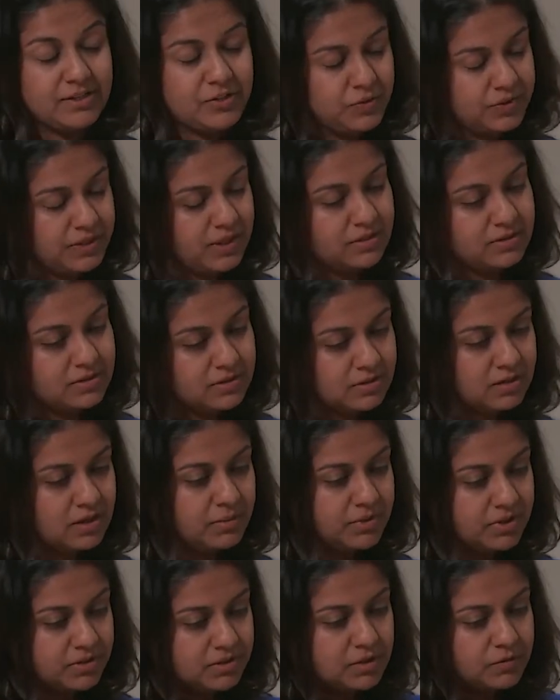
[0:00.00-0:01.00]
you said, a
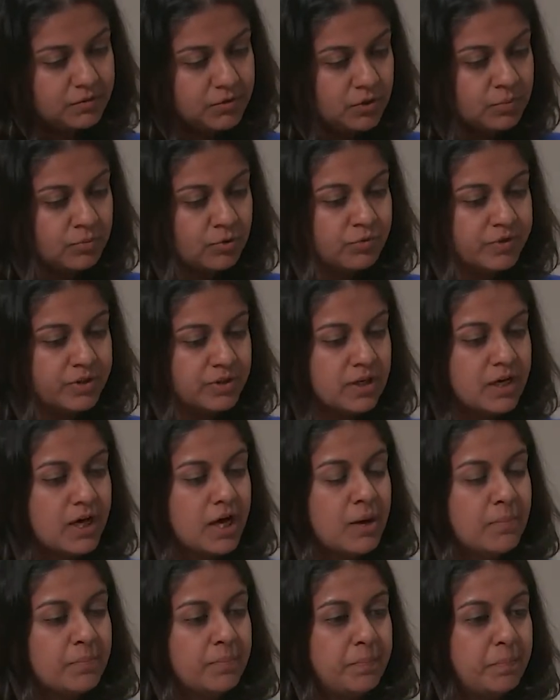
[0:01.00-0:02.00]
deterministic view moving,
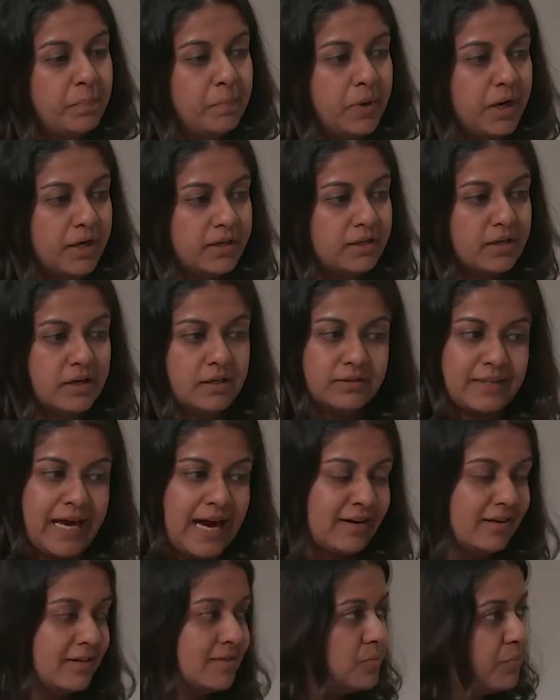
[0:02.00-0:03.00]
but
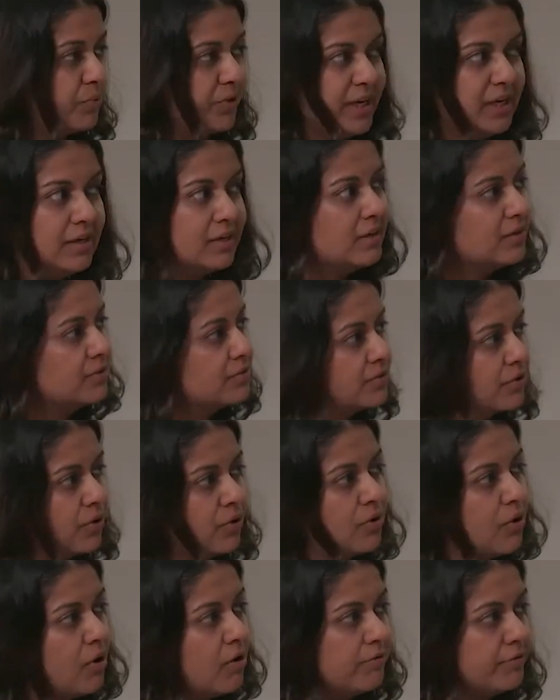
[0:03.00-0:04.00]
that is breaking
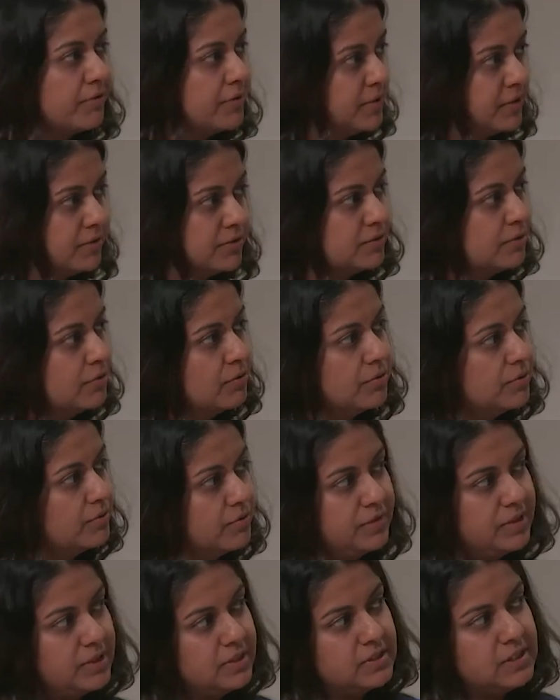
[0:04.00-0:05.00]
so often. So
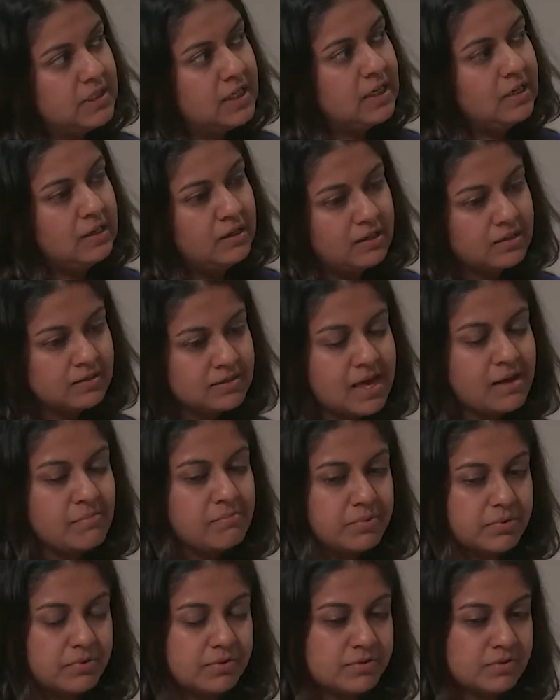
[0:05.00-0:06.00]
we are seeing
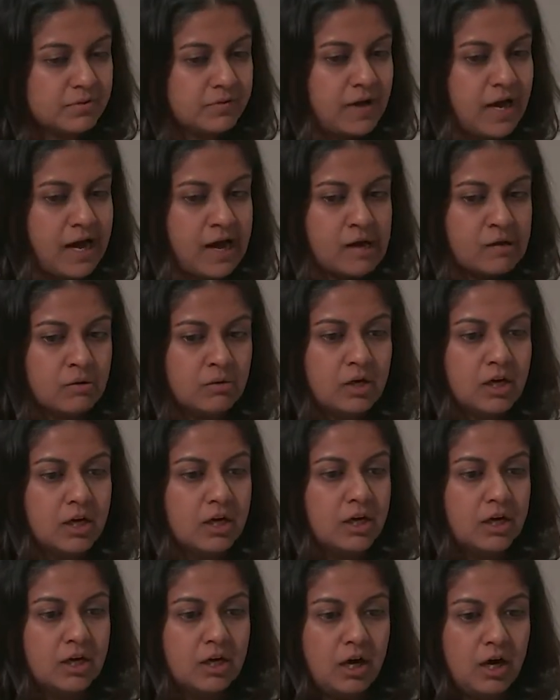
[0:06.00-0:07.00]
examples of how
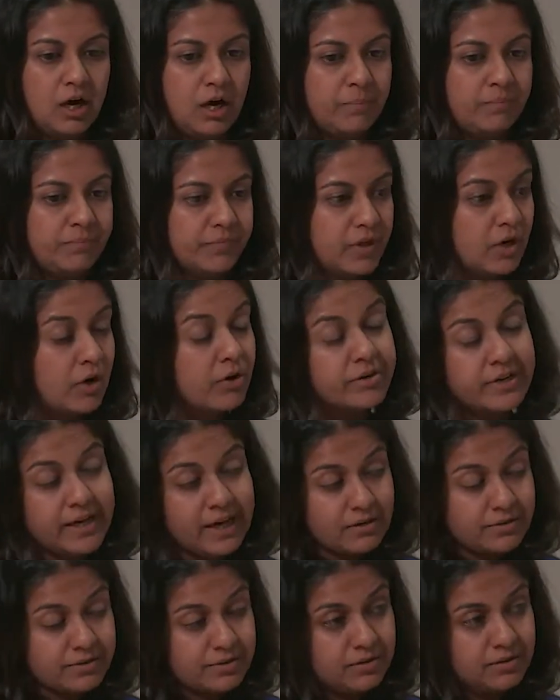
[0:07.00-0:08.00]

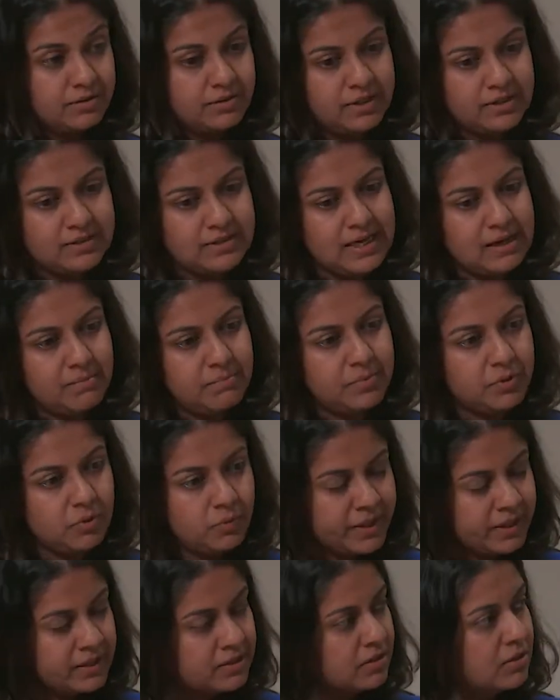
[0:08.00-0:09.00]
Kodak was a good example,
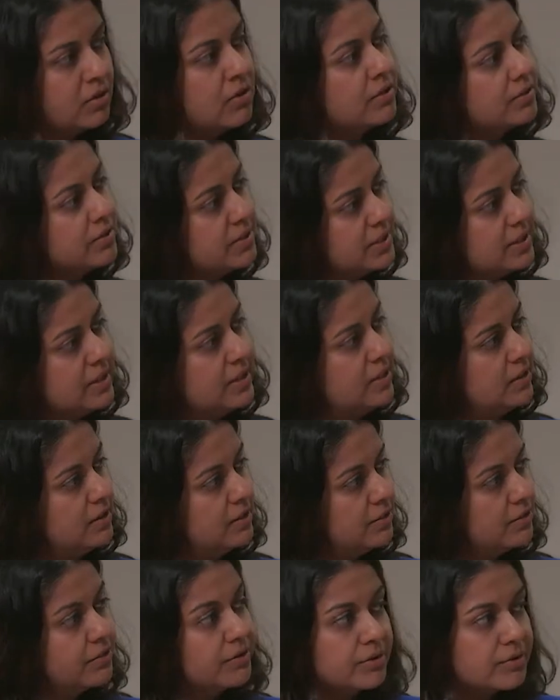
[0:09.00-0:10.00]
went along this
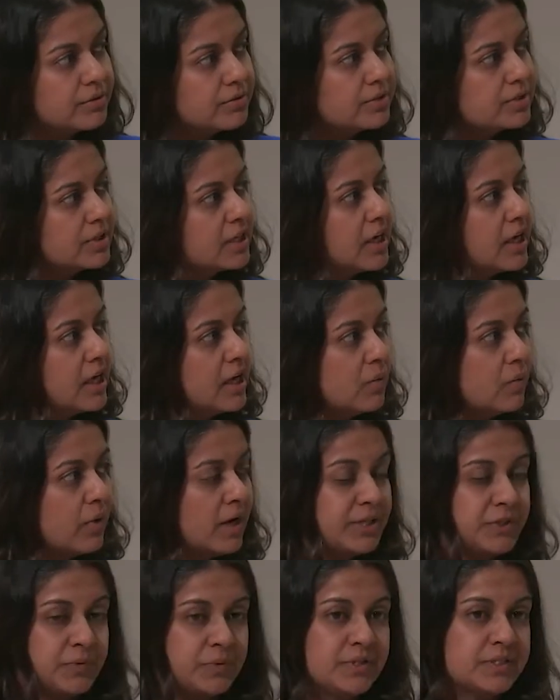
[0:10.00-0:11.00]
linear route,
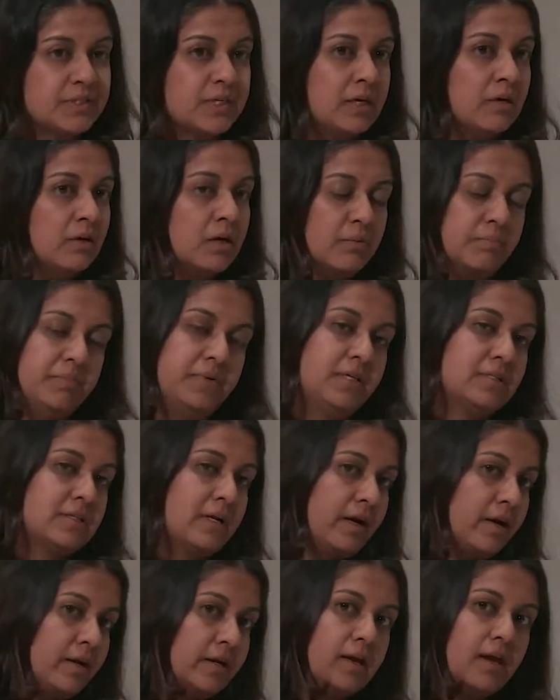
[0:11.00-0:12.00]
whilst we're seeing companies
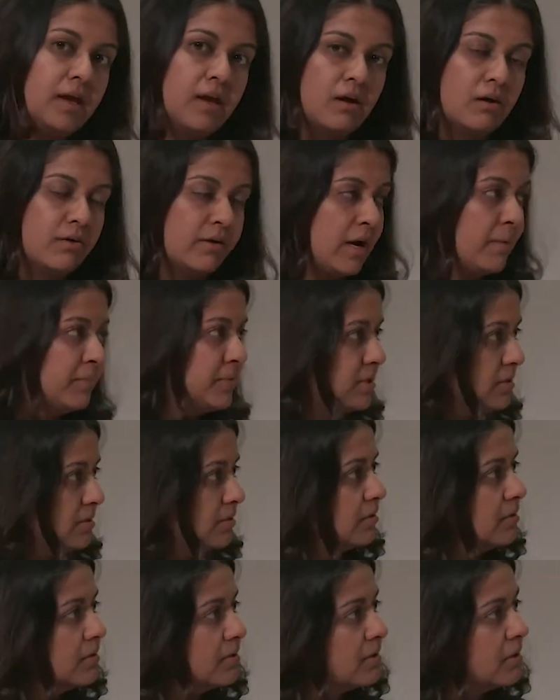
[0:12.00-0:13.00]
like IKEA or
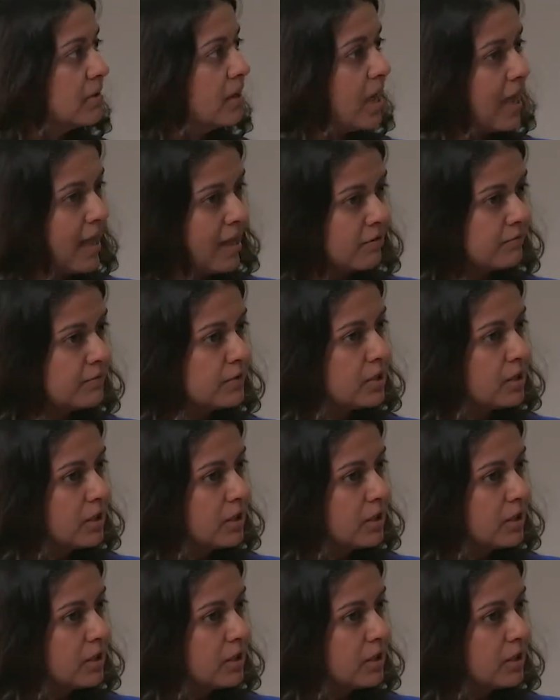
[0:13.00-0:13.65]
Amazon have